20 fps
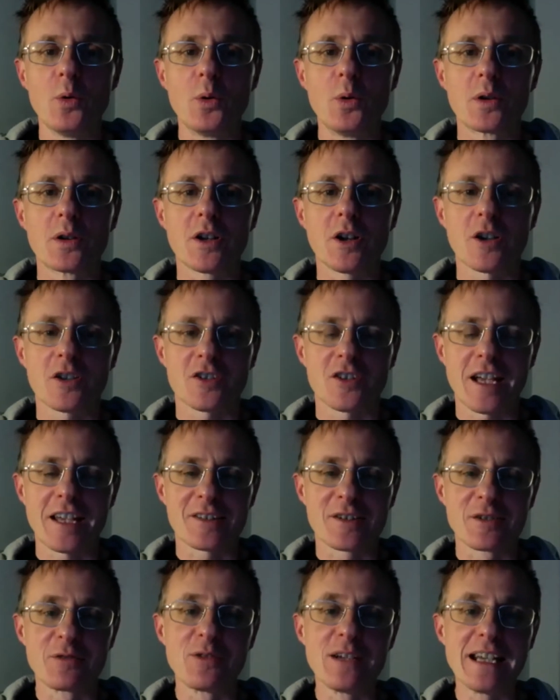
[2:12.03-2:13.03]
gosh, that's
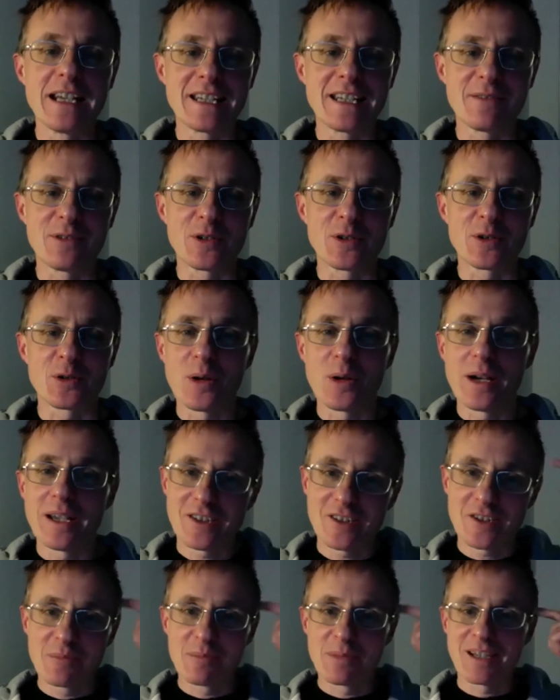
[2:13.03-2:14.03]
a really difficult
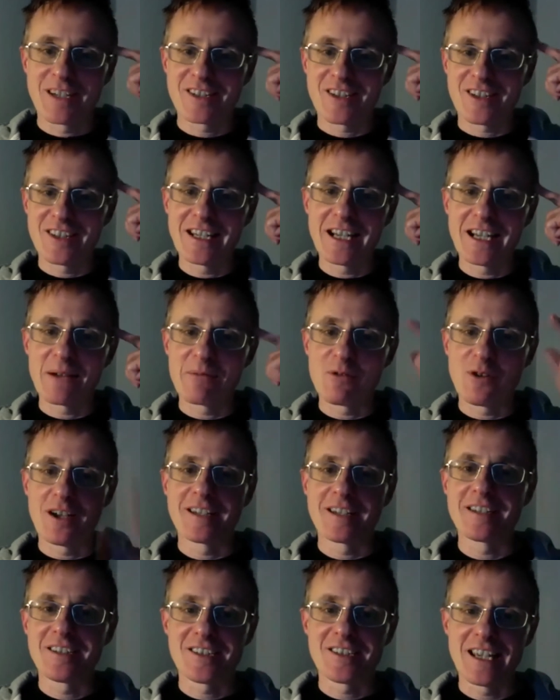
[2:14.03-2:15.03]
question, because I think I'm
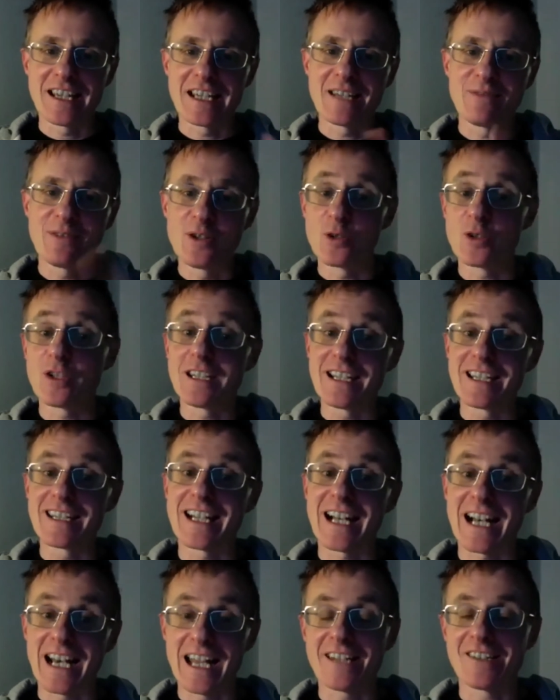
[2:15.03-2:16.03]
right in saying if you're looking at
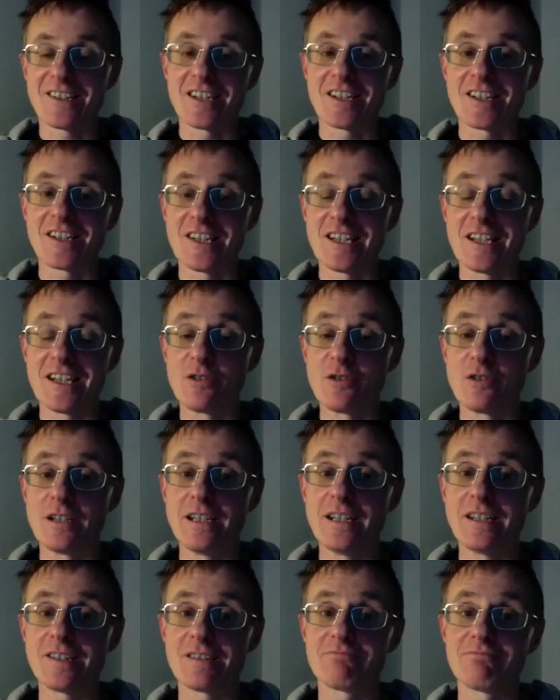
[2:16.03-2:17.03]
the classic
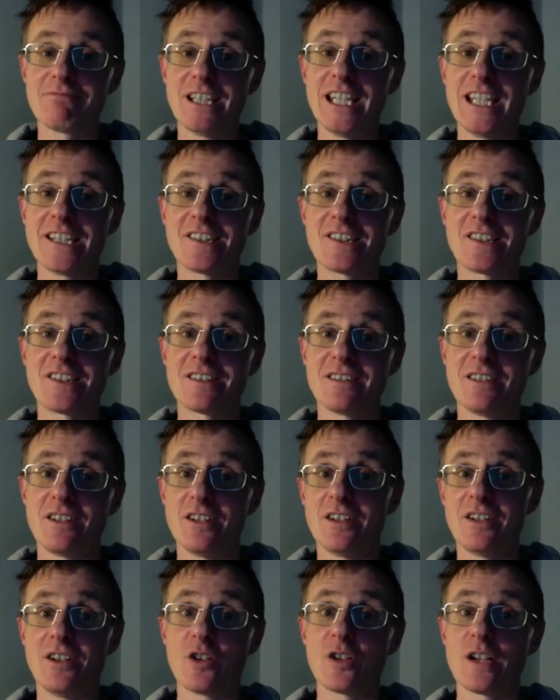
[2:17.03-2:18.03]
series, it's
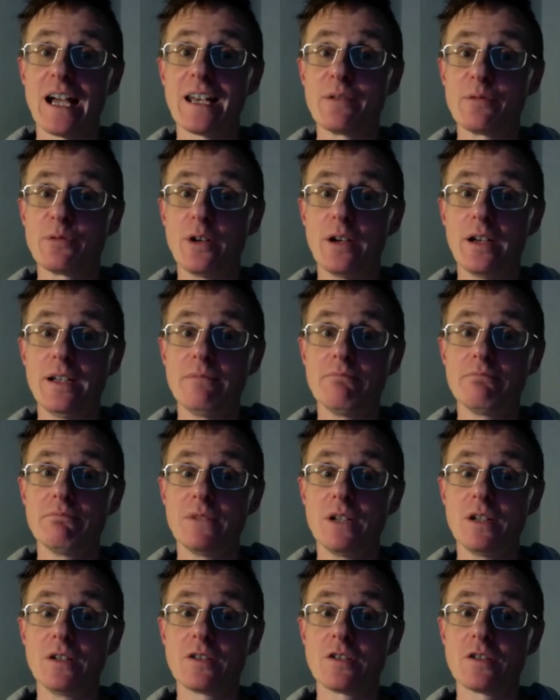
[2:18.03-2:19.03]
on Gallifrey
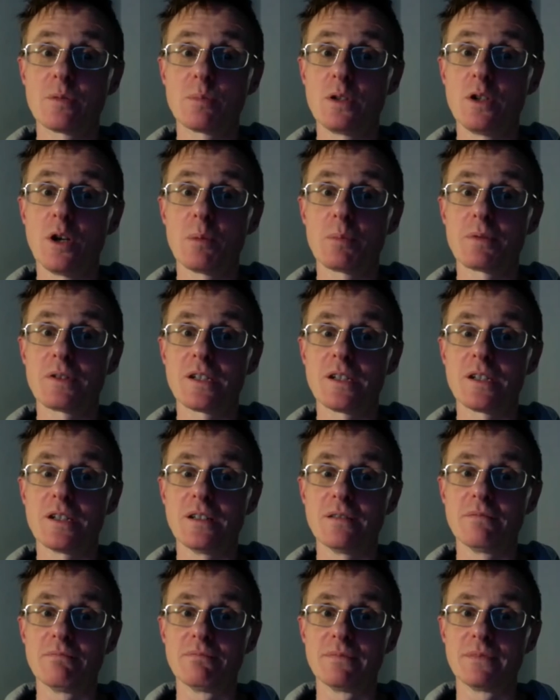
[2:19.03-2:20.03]
under the
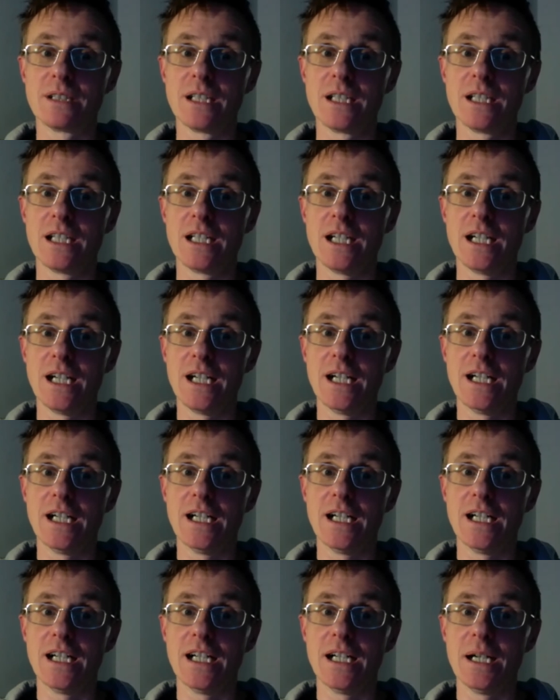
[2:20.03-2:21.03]
Panopticon.
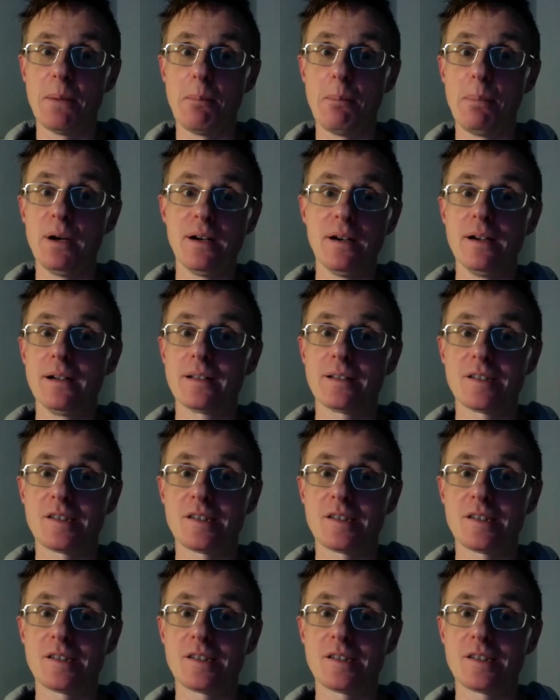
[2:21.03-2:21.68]
But